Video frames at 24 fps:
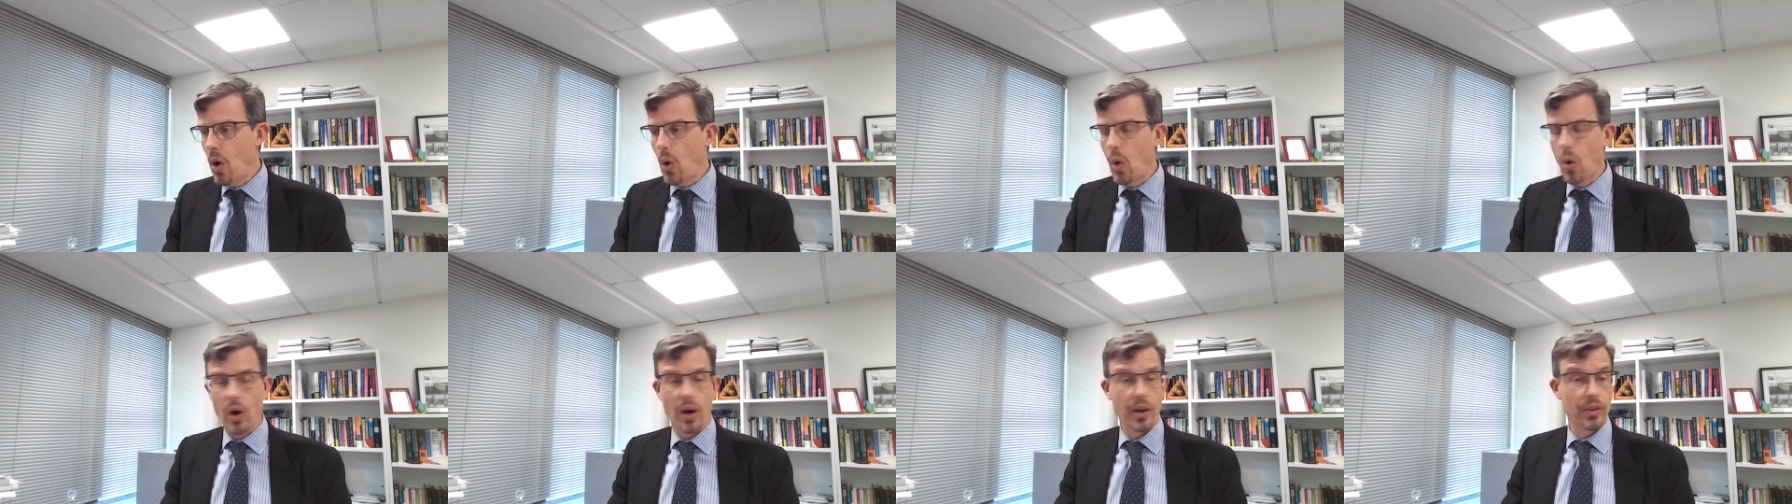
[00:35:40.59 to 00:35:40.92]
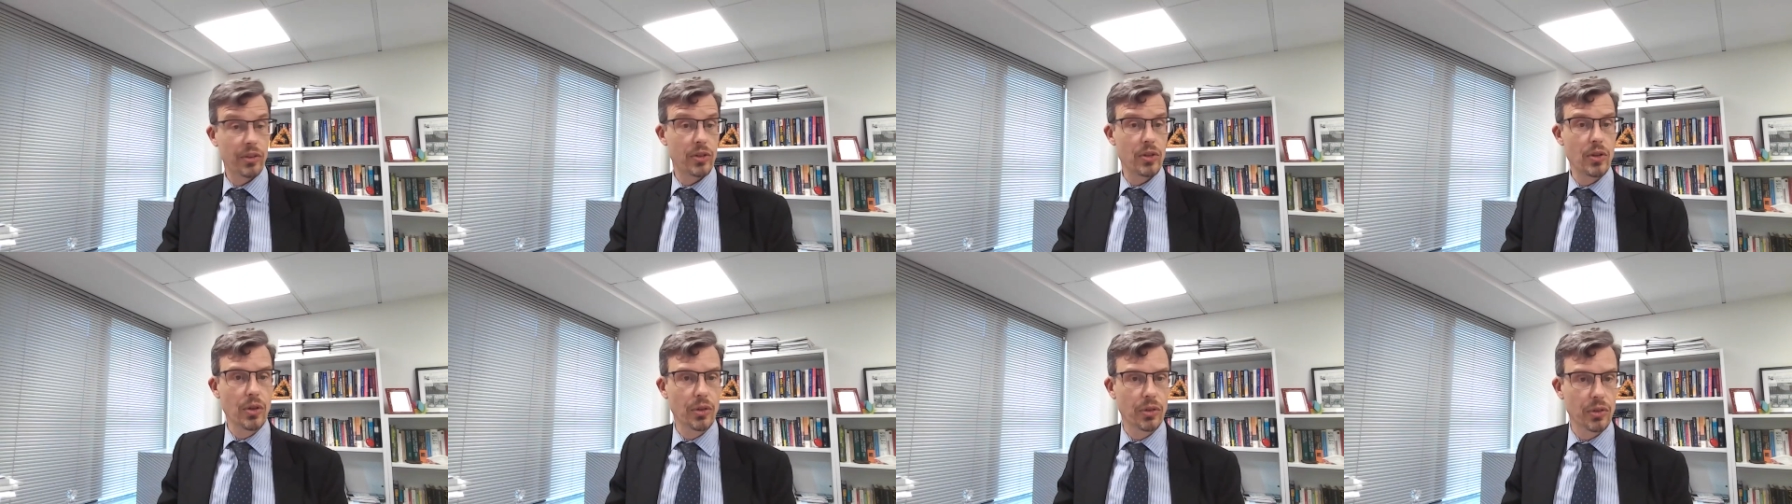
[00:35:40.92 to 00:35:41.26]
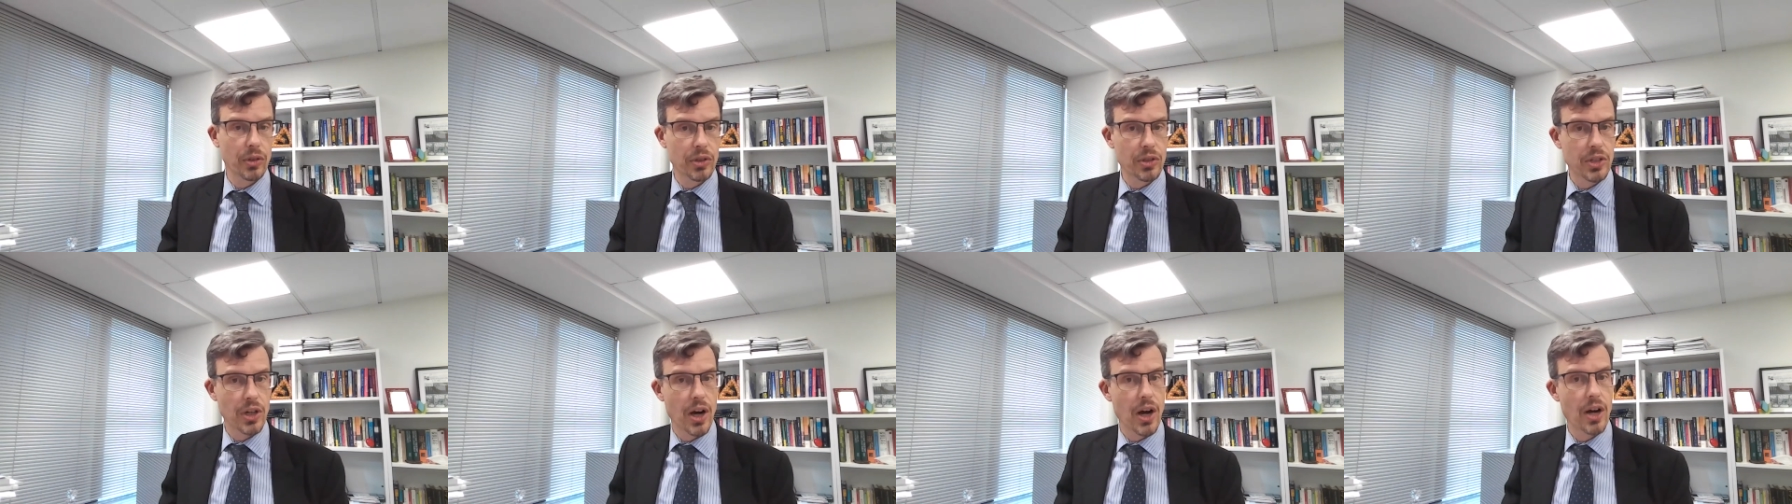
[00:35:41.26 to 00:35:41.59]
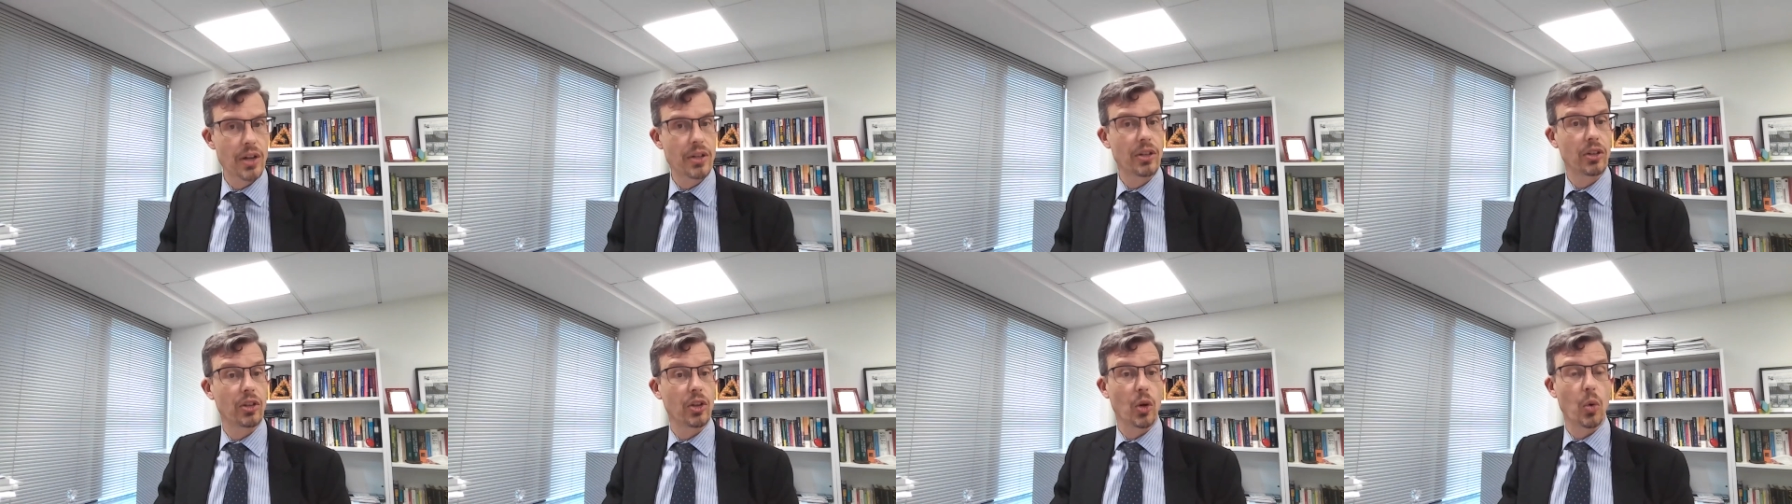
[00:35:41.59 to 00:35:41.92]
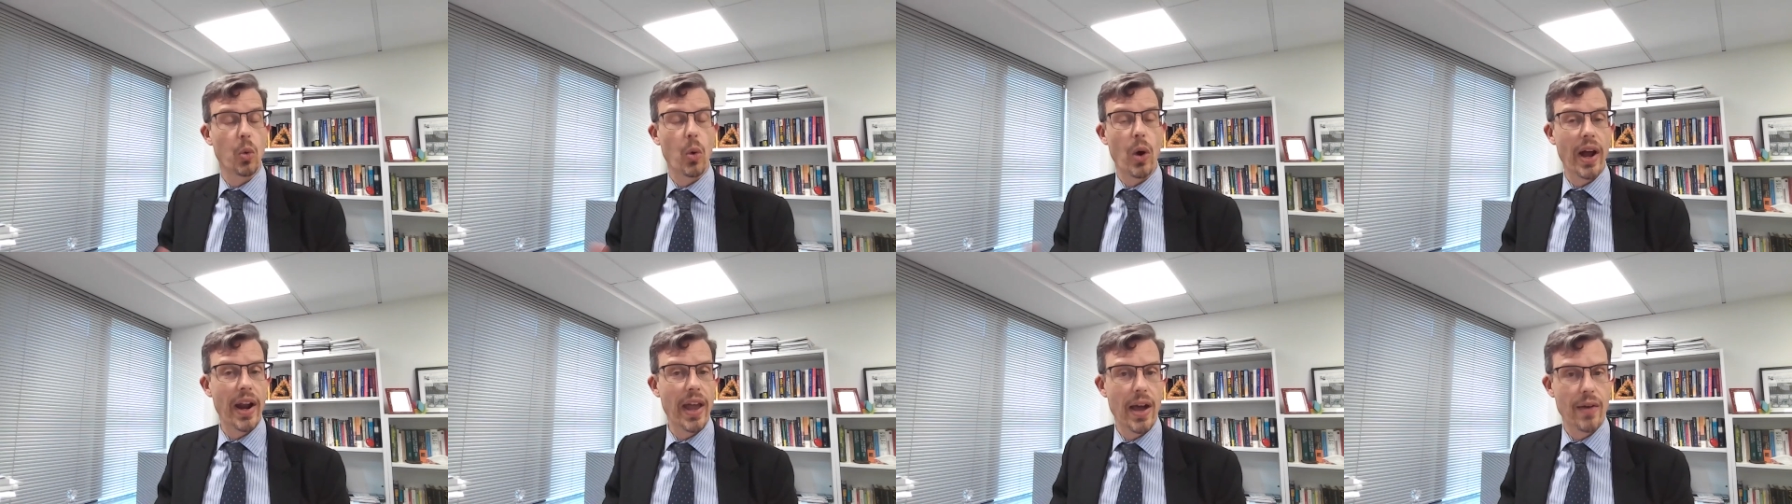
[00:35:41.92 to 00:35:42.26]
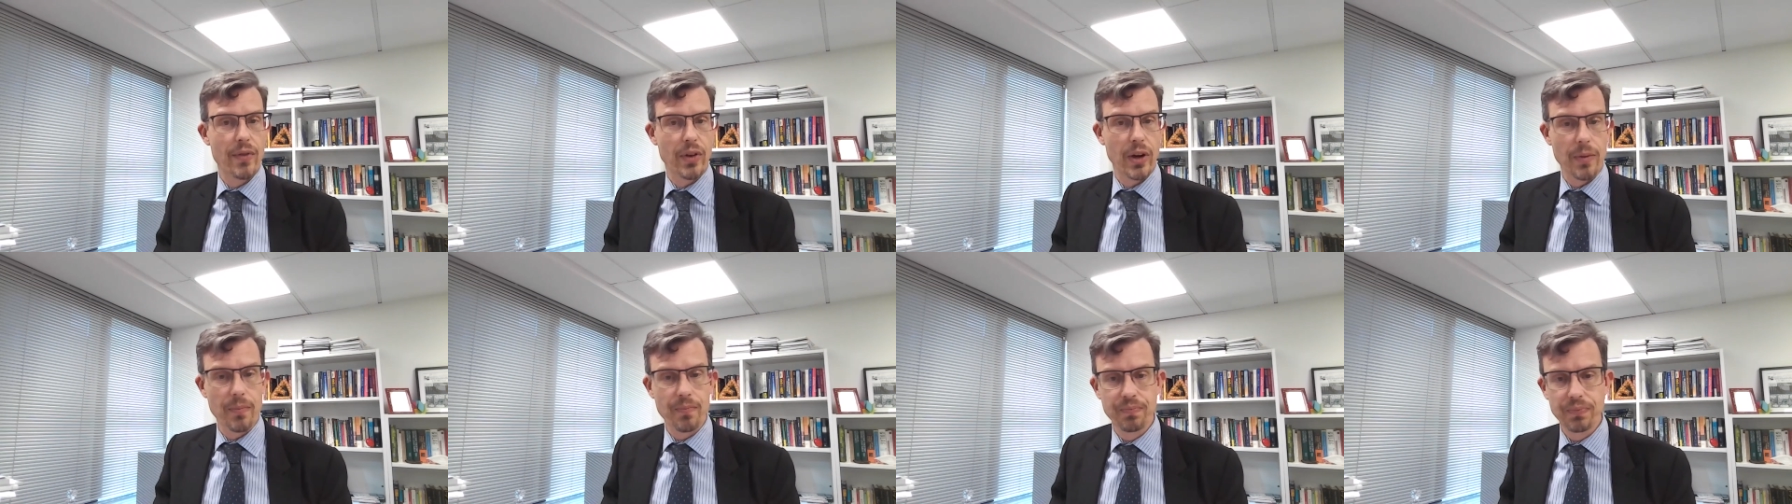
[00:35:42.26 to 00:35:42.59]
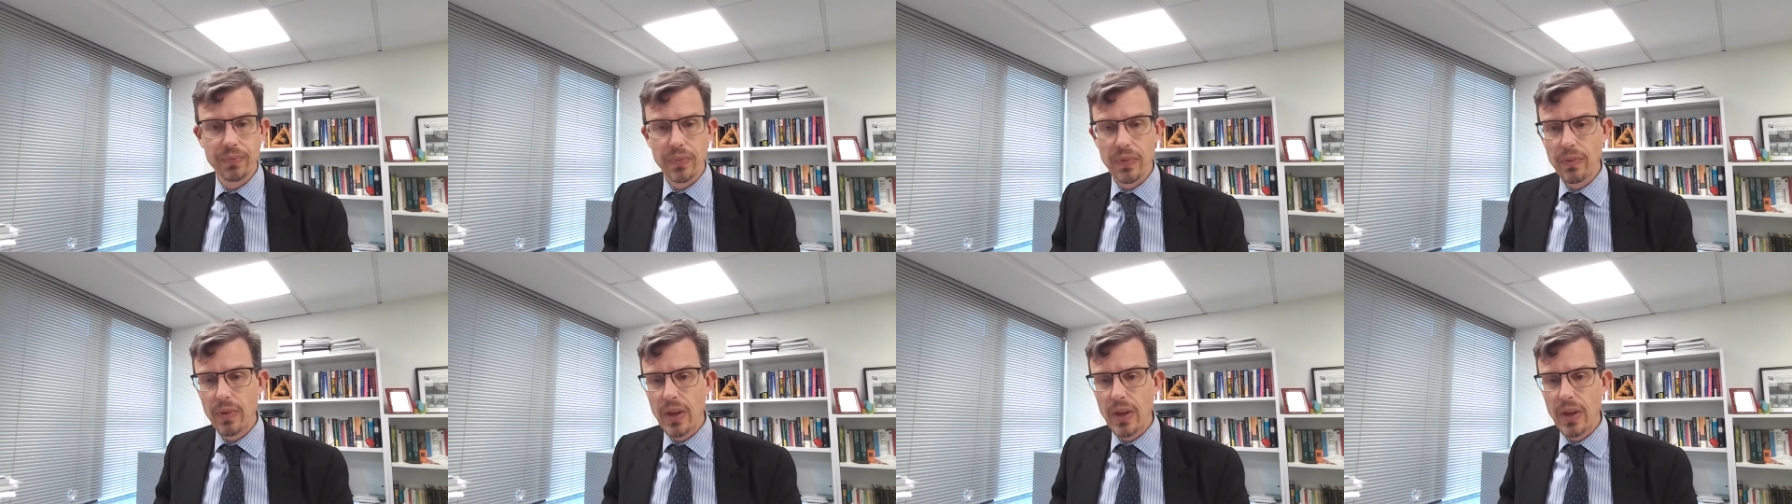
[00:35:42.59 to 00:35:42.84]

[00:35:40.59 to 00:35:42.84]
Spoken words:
or it's user charges or whatever.